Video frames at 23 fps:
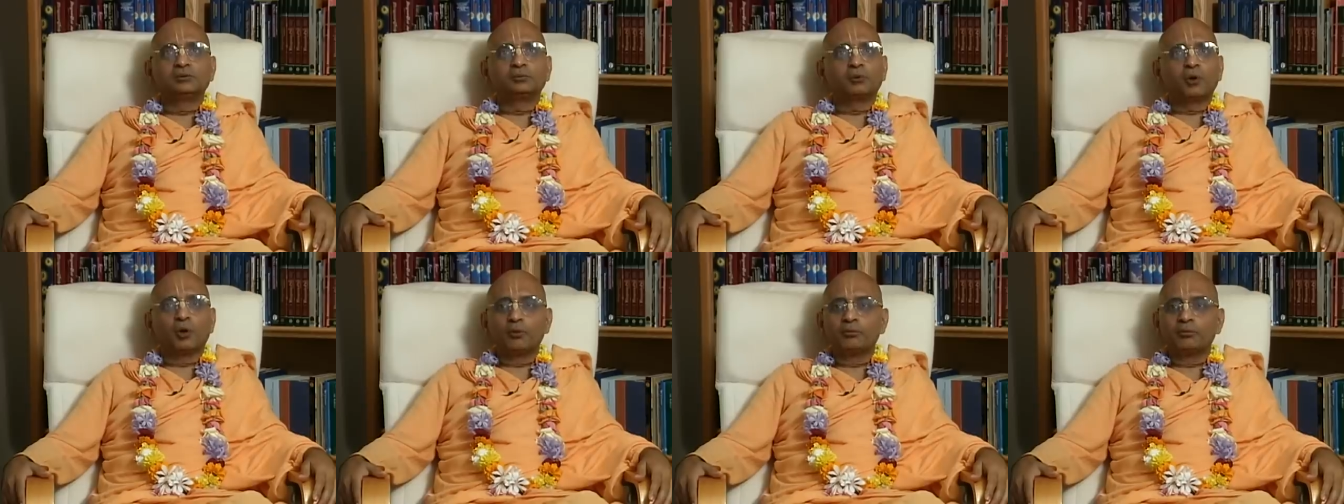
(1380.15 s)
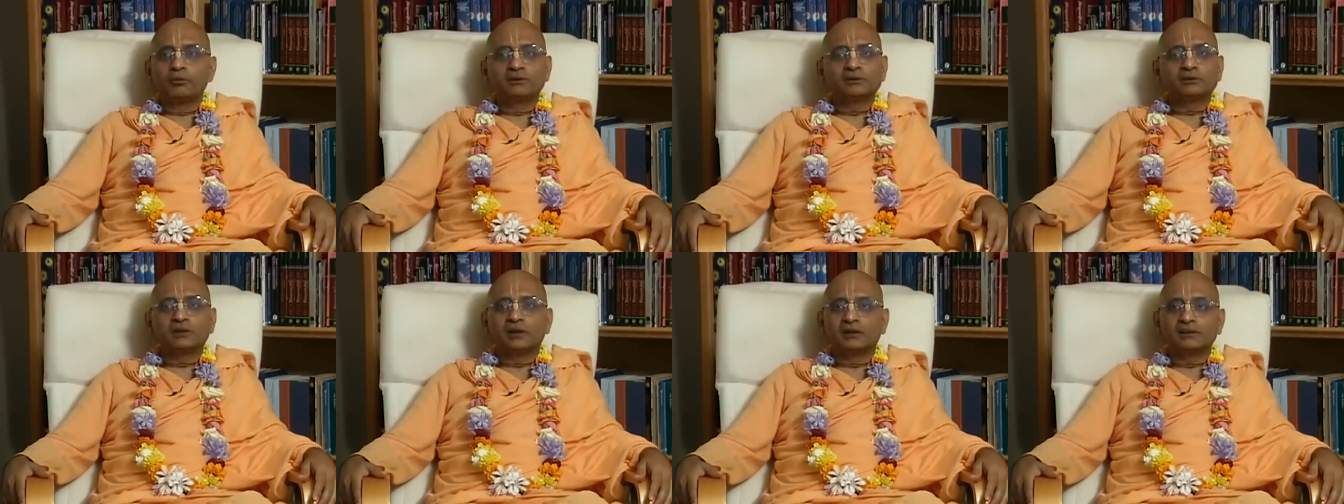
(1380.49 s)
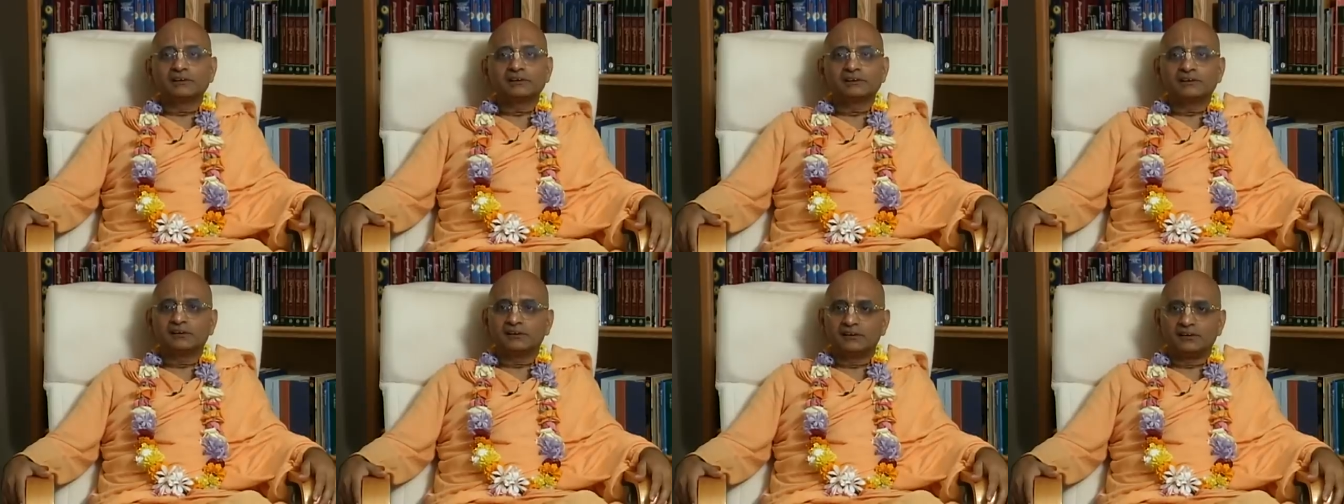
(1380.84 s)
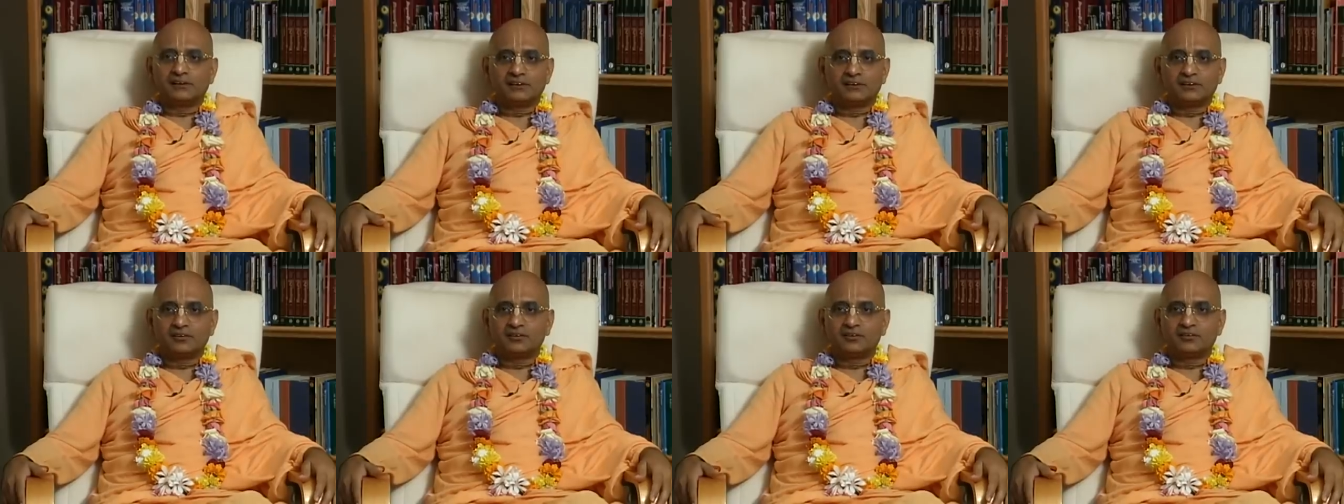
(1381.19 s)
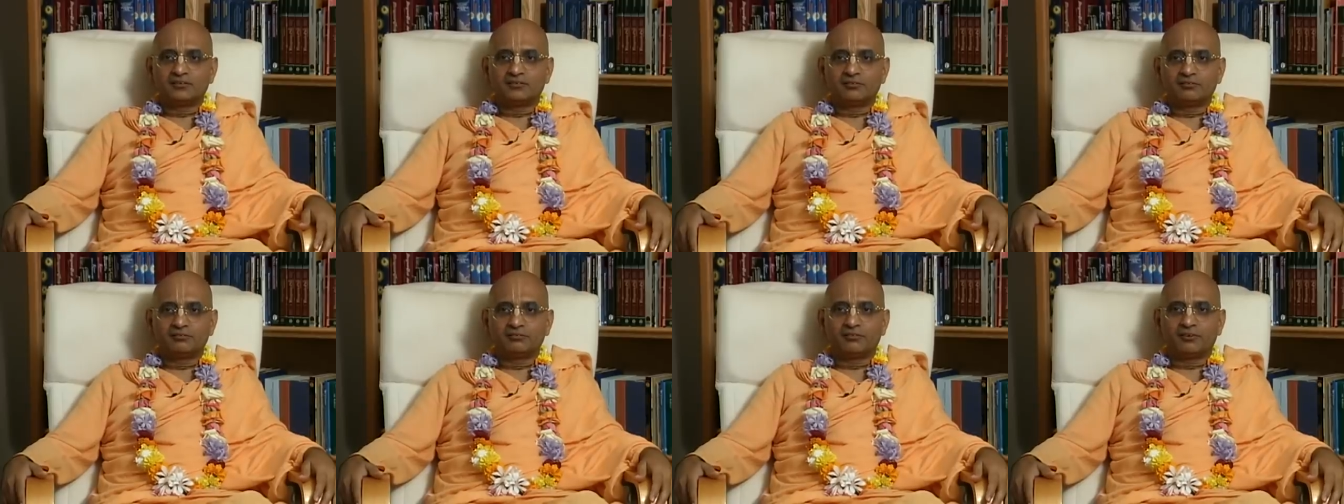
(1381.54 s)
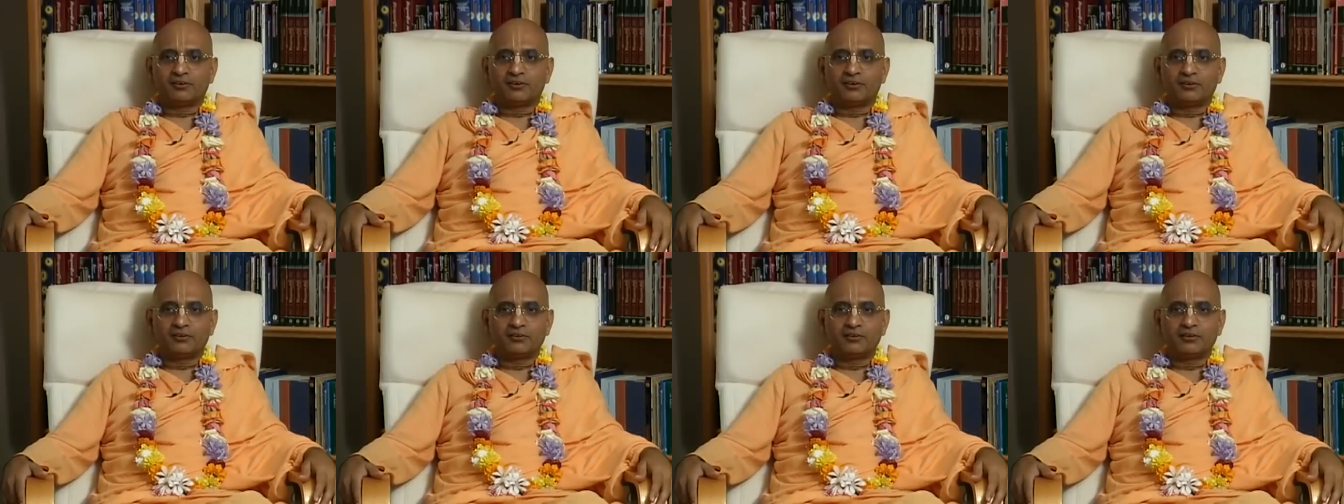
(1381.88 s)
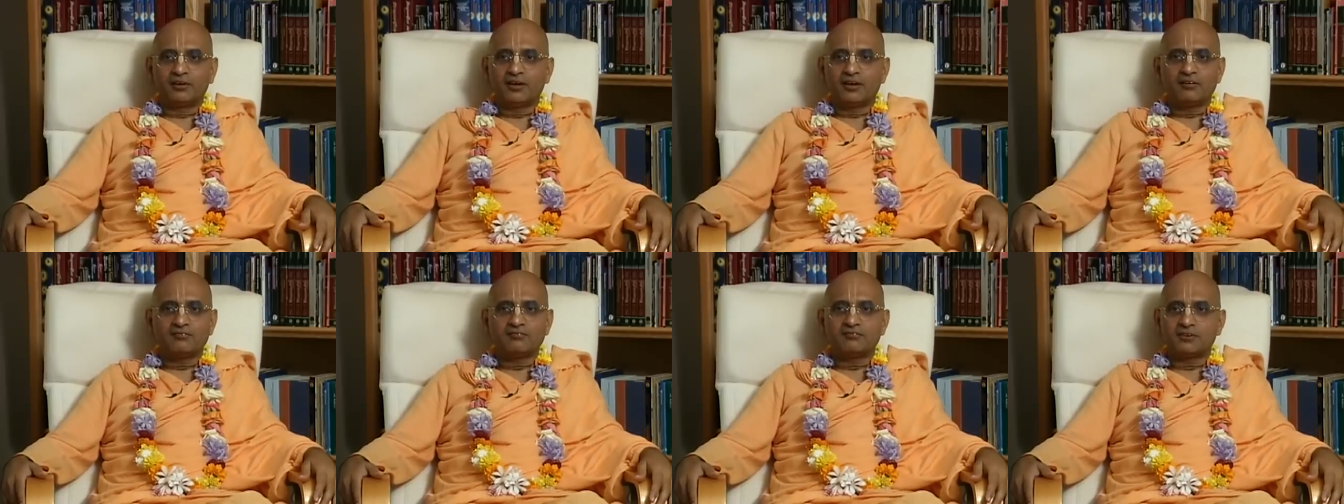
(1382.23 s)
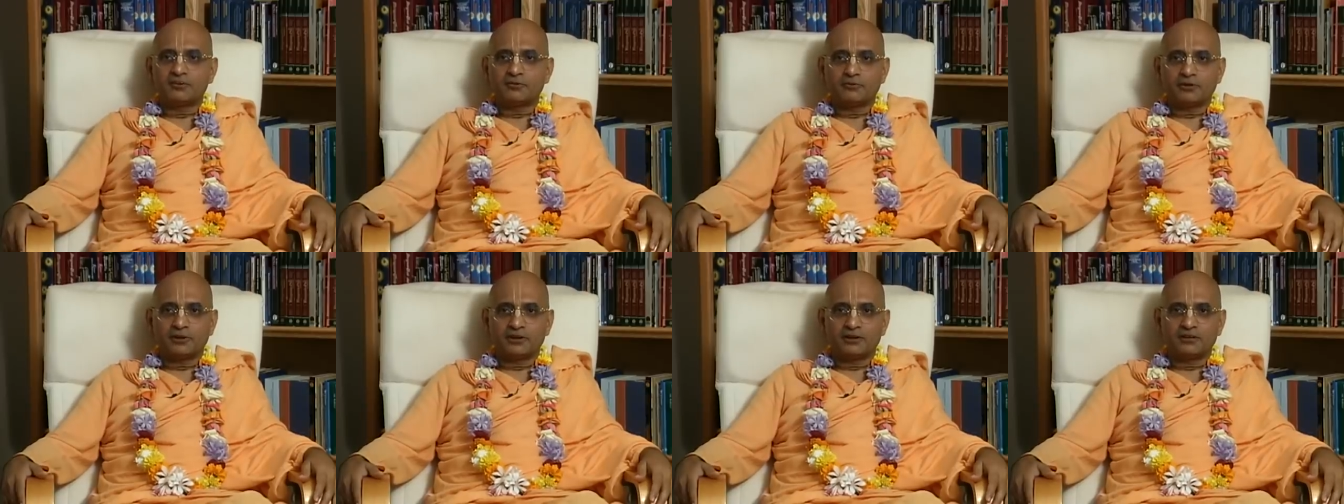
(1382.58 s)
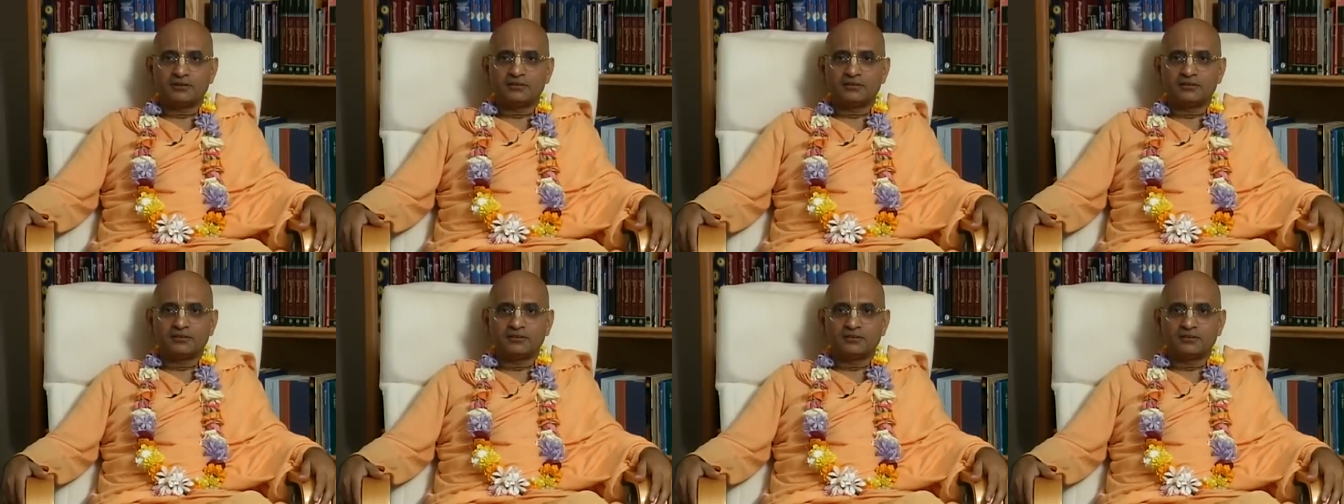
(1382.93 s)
Prabhupada's concern for everyone.